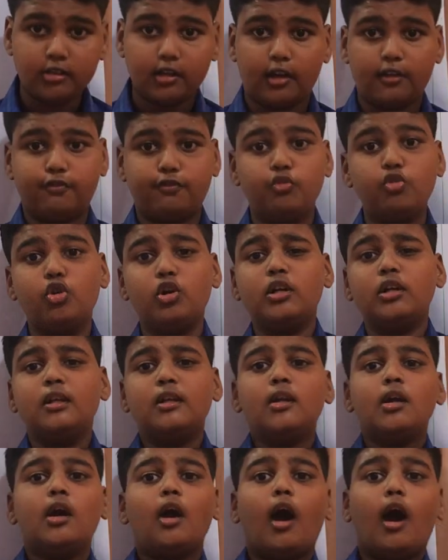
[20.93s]
of wood
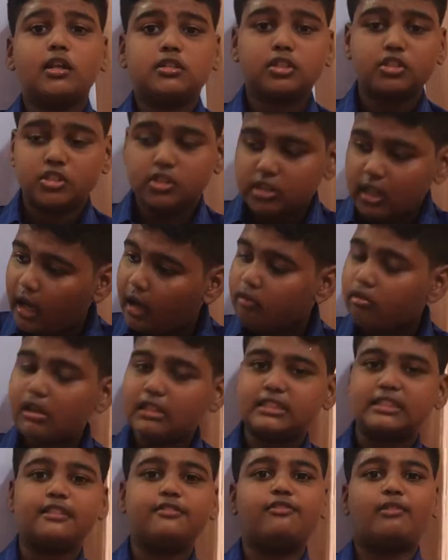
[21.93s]
or to draw
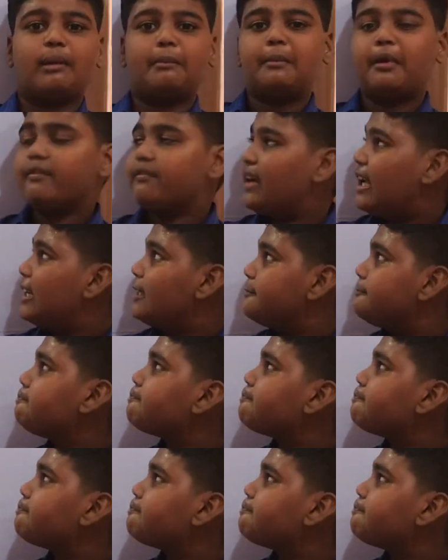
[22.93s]
water from a well.